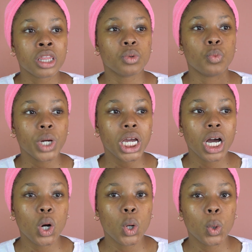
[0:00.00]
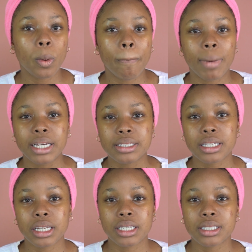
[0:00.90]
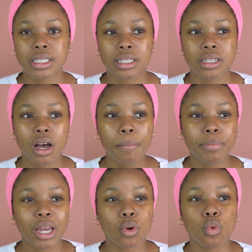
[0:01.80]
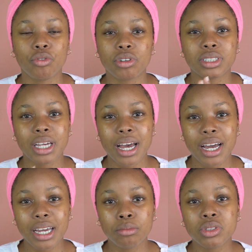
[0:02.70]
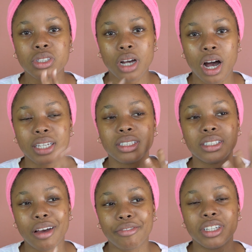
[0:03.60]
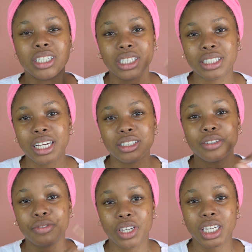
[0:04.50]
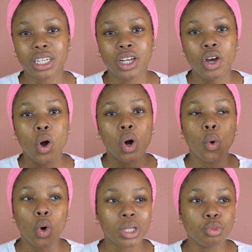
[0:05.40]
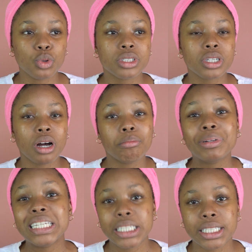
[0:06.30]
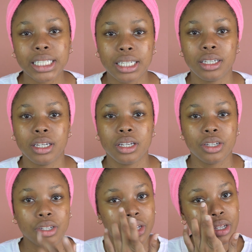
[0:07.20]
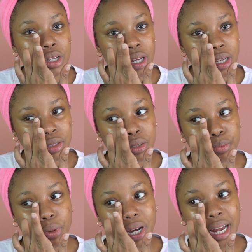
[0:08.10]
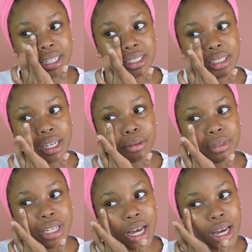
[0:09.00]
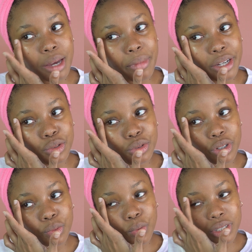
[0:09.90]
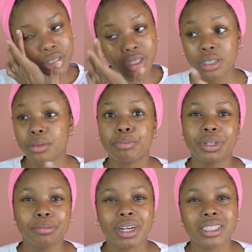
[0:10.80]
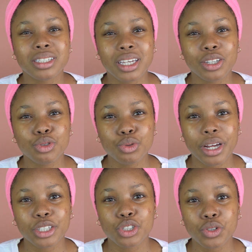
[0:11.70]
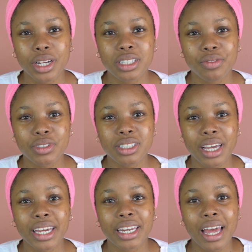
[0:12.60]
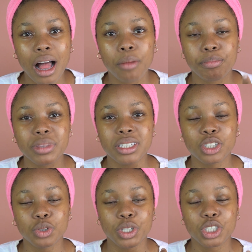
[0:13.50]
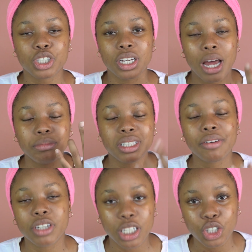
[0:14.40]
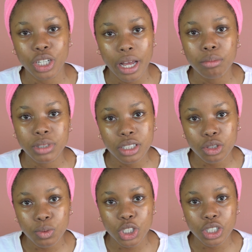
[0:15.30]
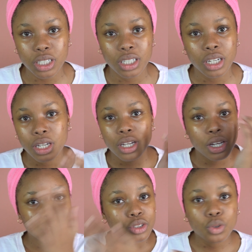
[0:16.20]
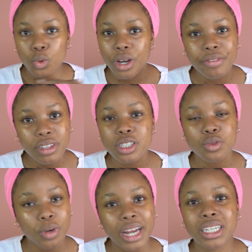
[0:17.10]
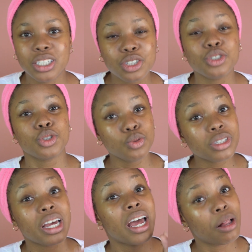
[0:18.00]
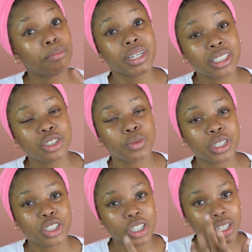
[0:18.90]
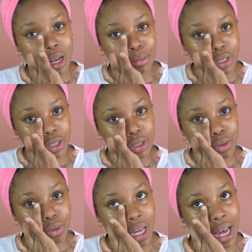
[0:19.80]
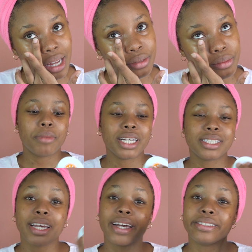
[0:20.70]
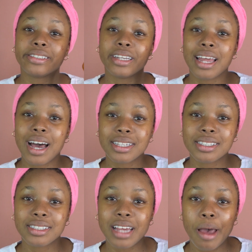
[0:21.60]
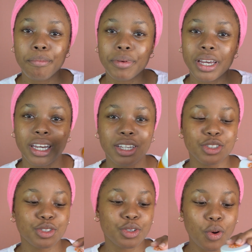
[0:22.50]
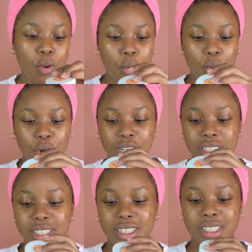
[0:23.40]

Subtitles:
the way how my skin is set up, like over time, scars definitely tend to fade almost completely. But at the same time, I do not want to put my skin through that stress. If it is I can help the situation, I'm definitely going to help the situation. So if this is what I need to do to help my situation, I'm going to do that. My second to last step is called